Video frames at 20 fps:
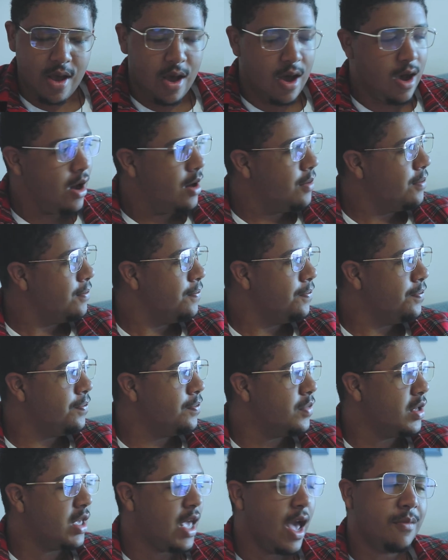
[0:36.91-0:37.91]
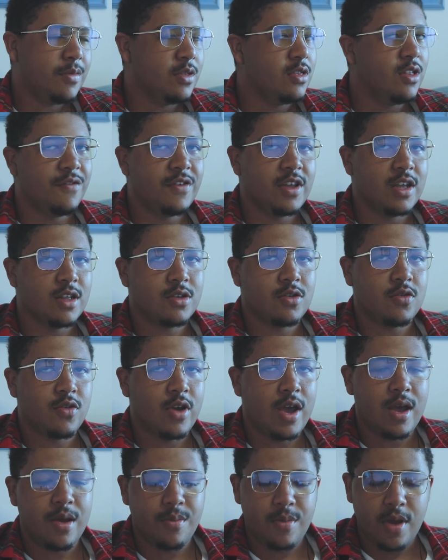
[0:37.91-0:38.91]
But yeah, I've been loving
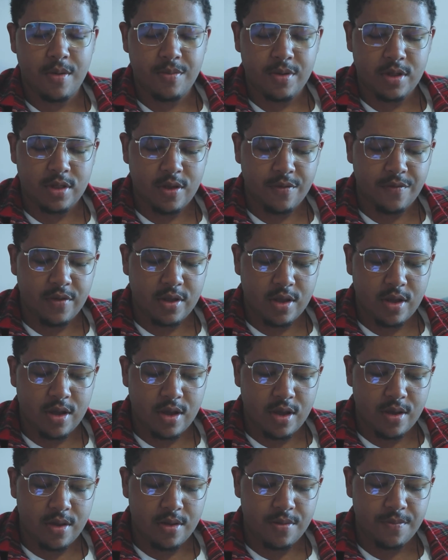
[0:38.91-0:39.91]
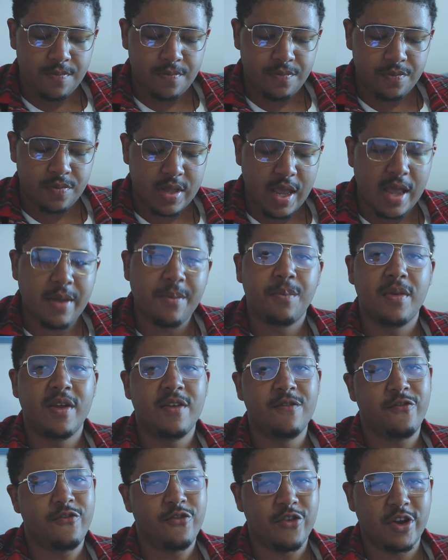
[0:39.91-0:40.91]
Instagram. I've been loving, getting
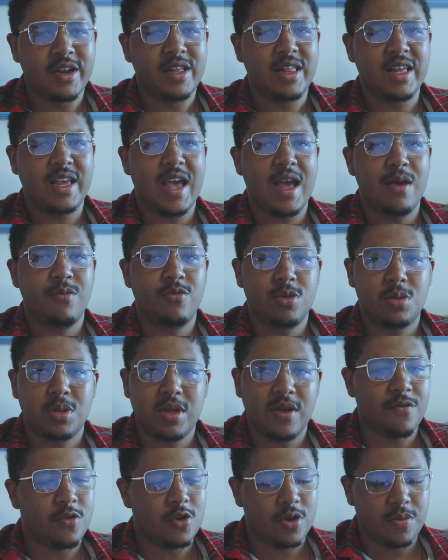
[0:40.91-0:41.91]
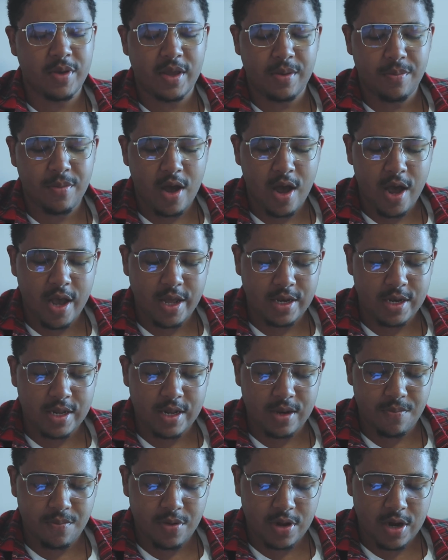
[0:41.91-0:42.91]
in front of the camera instead of always being behind
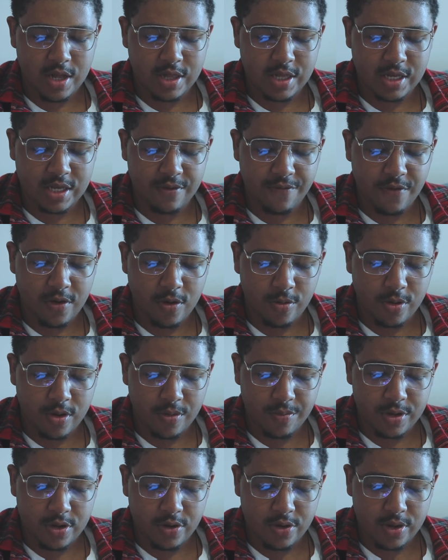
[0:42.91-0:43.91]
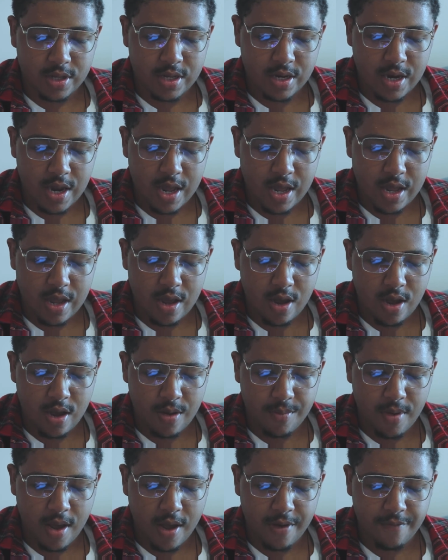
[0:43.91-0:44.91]
it. But, this is the photo we're going to be doing today.
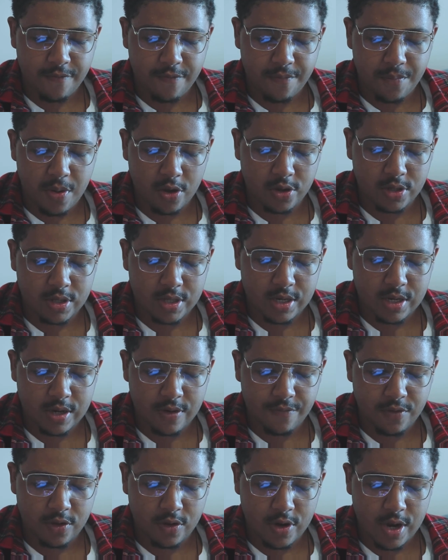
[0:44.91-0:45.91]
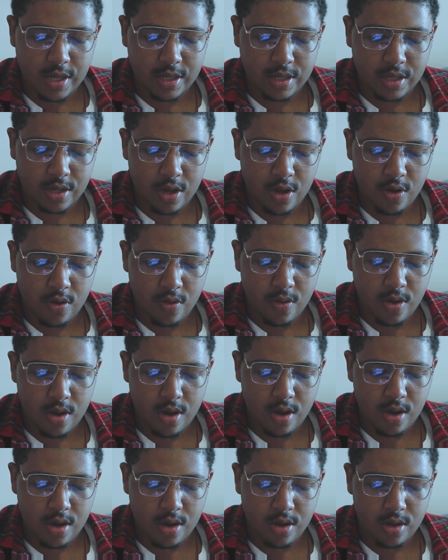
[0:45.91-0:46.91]
I've posted it a few days ago.
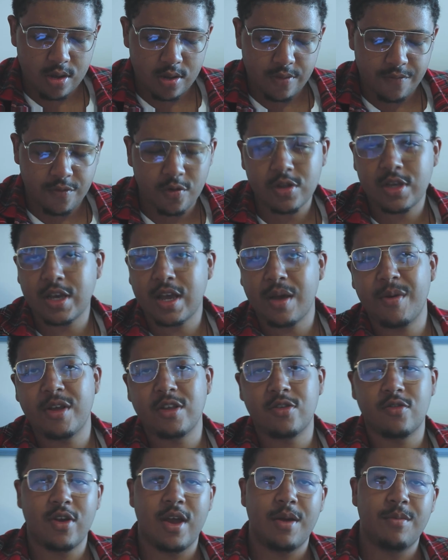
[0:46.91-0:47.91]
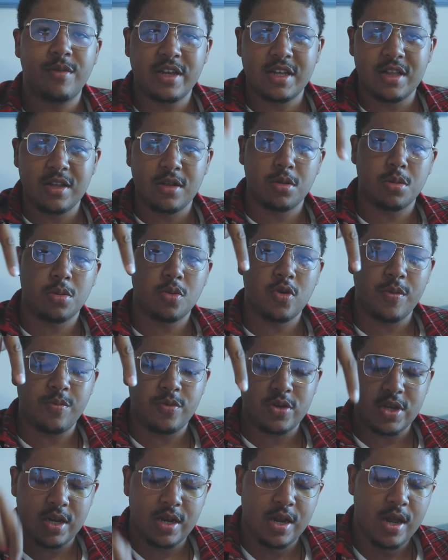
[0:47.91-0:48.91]
If you want to check out my Instagram, link in the
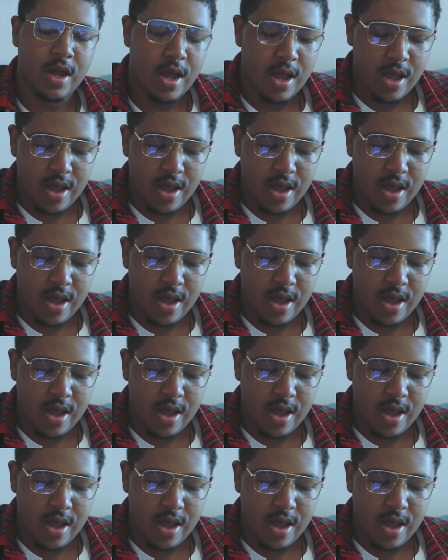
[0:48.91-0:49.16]
description.